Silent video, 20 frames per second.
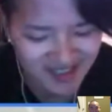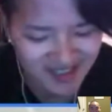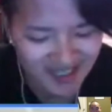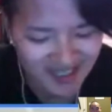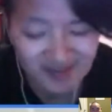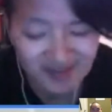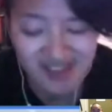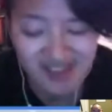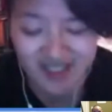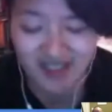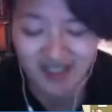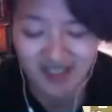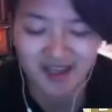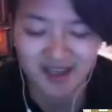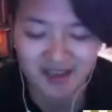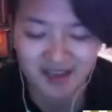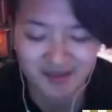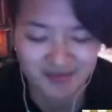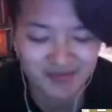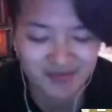have to suck it
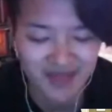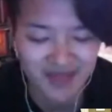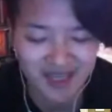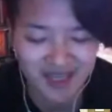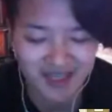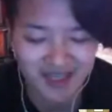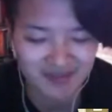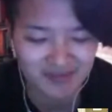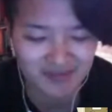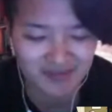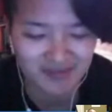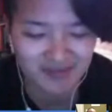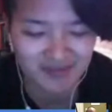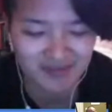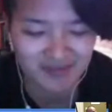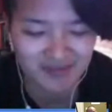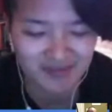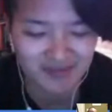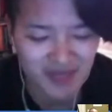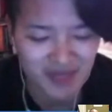up and
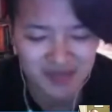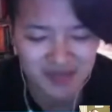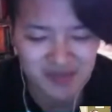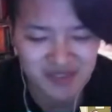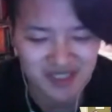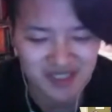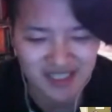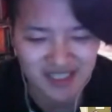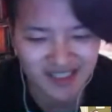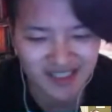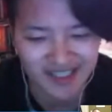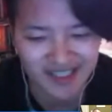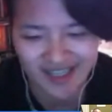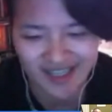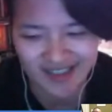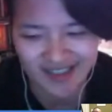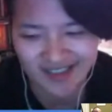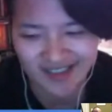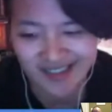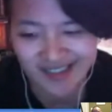be the backup C.
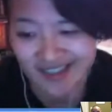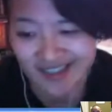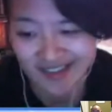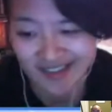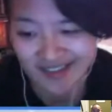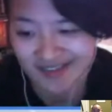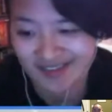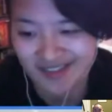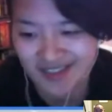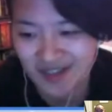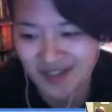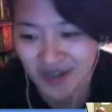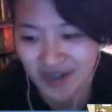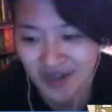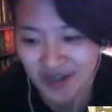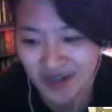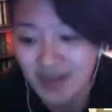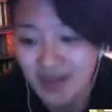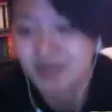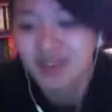I don't,
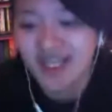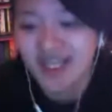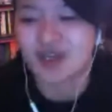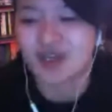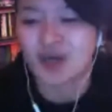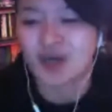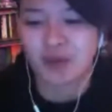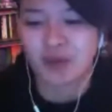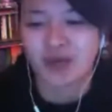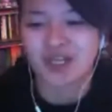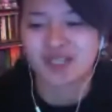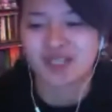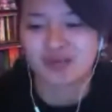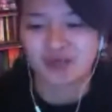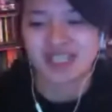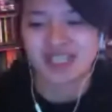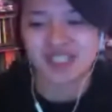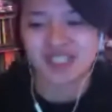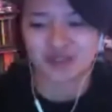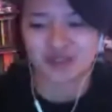but there are
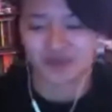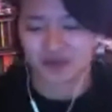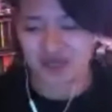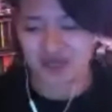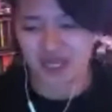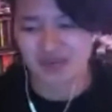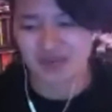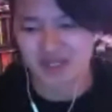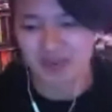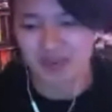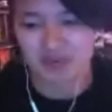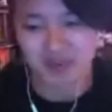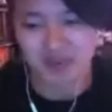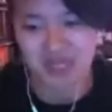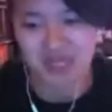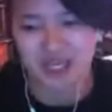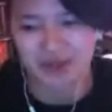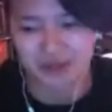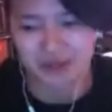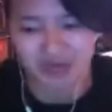worse places for him to
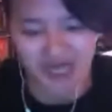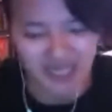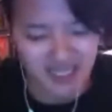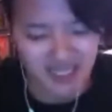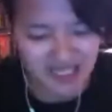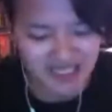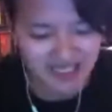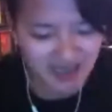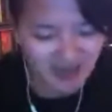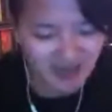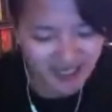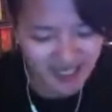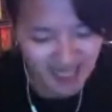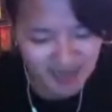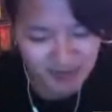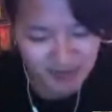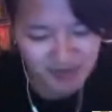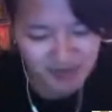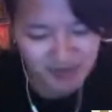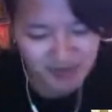be, right? He's
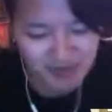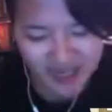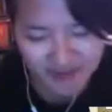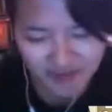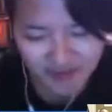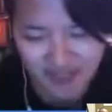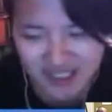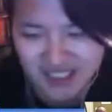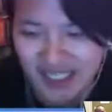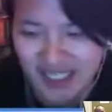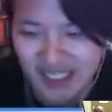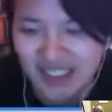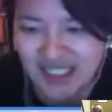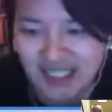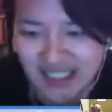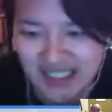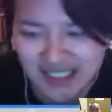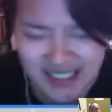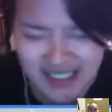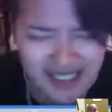on a playoff
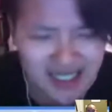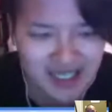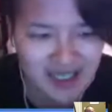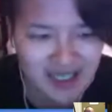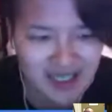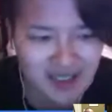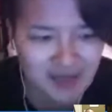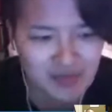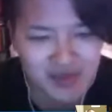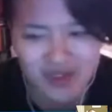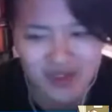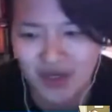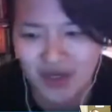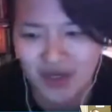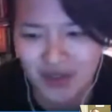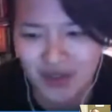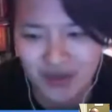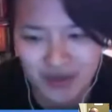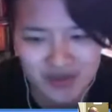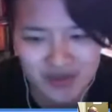contending team,
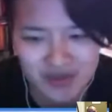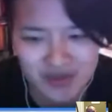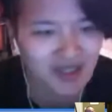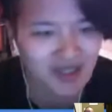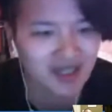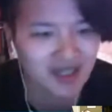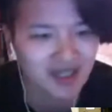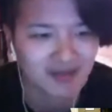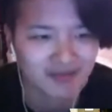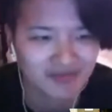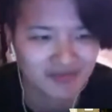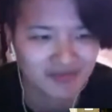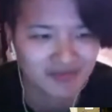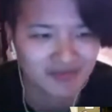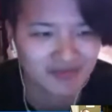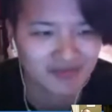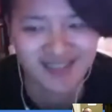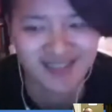so suck it up.